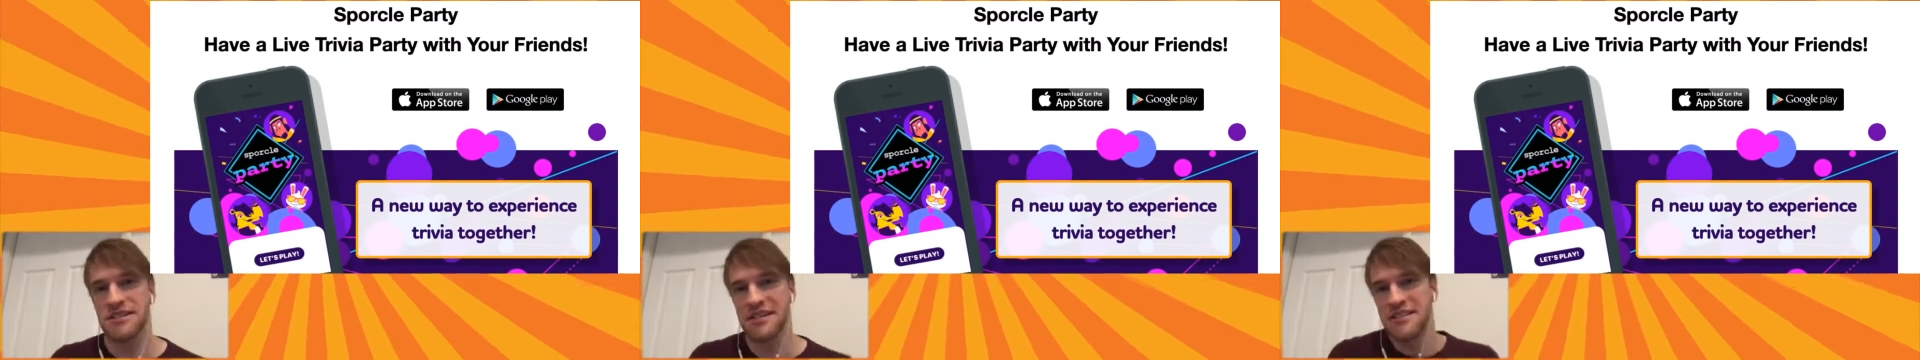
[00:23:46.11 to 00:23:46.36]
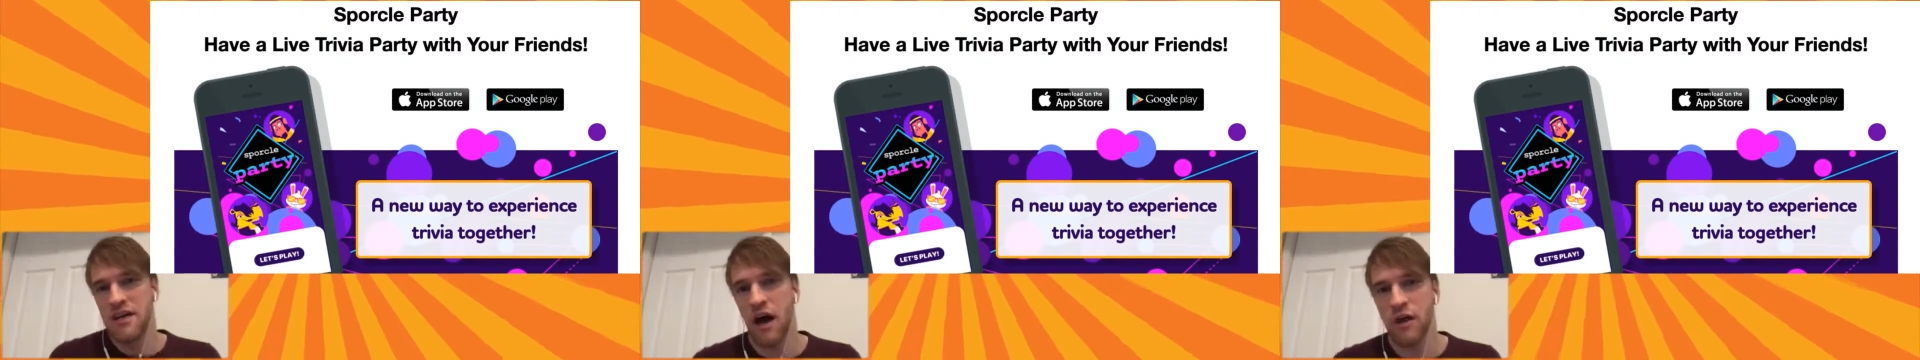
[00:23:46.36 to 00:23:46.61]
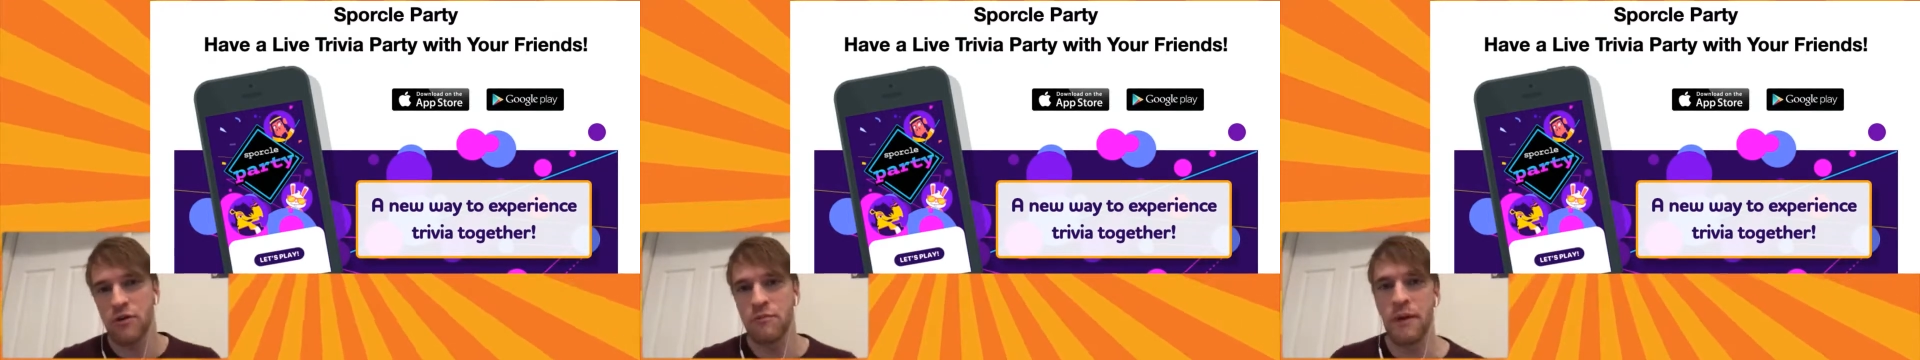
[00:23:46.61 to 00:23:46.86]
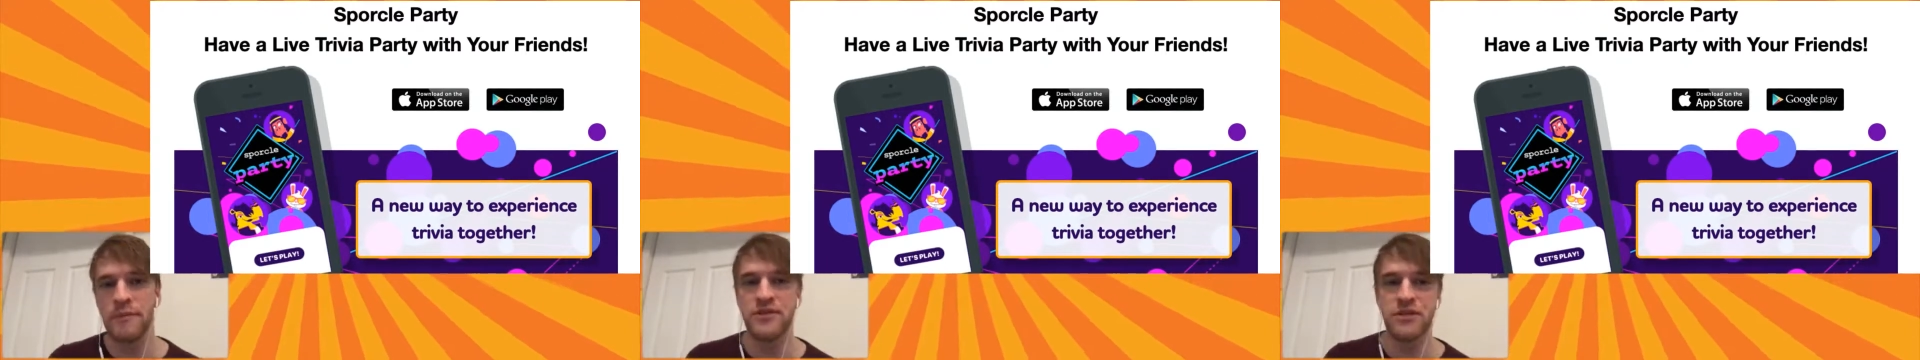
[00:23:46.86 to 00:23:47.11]
$1,
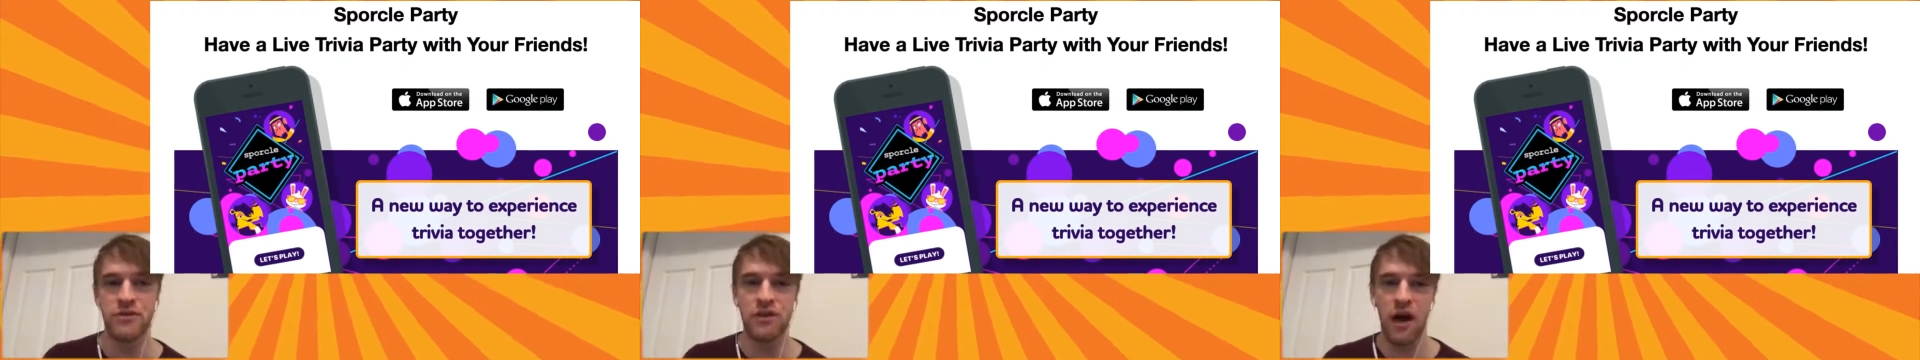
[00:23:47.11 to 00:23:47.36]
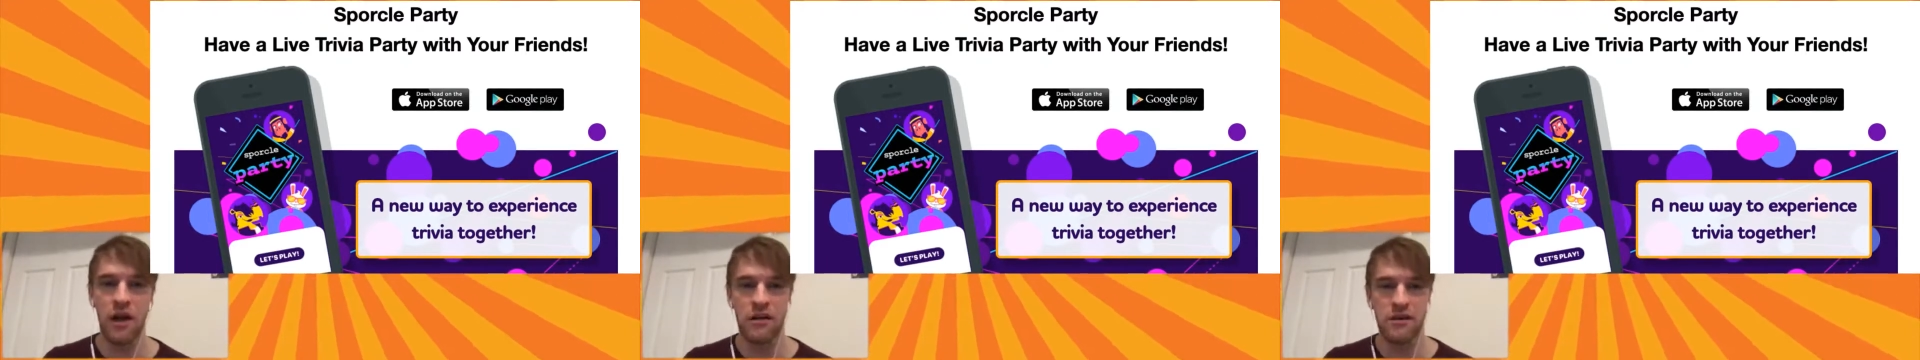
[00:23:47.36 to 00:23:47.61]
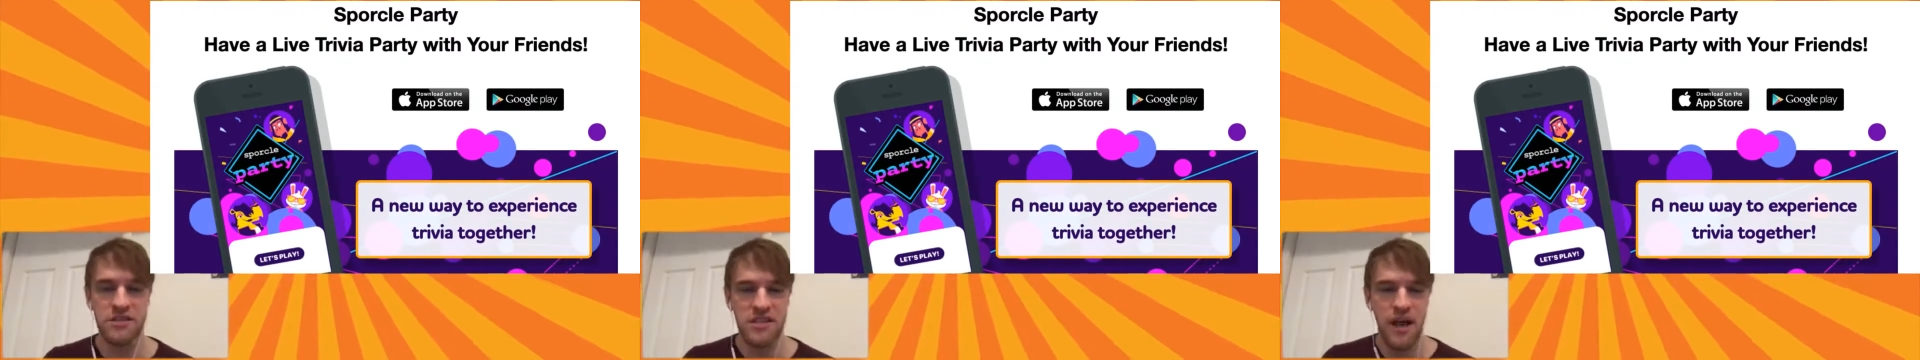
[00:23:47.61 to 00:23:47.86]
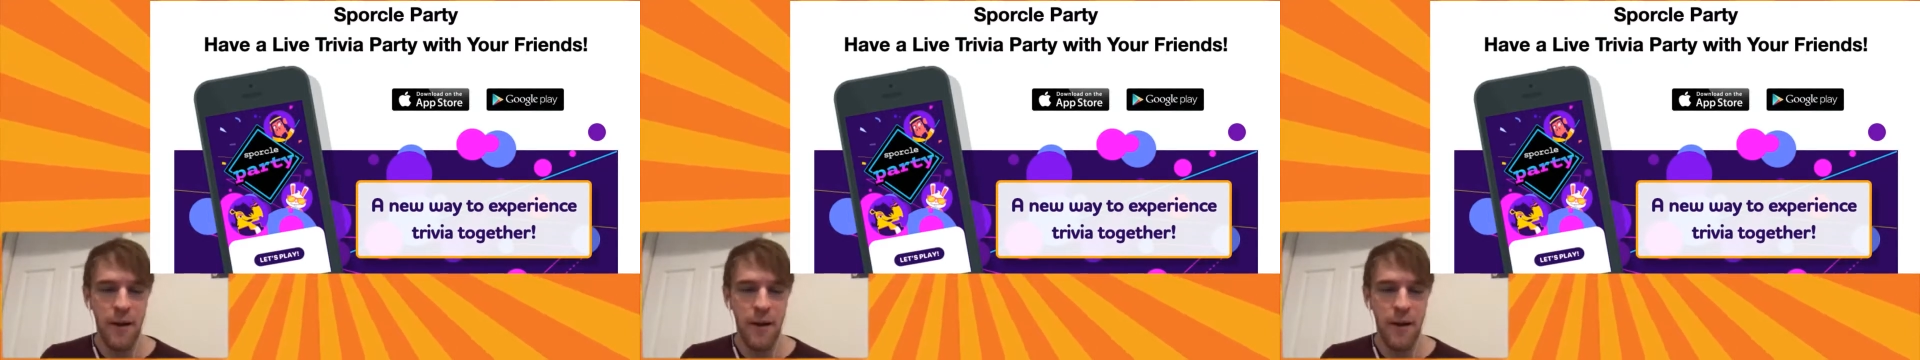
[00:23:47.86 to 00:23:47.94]
maybe $2,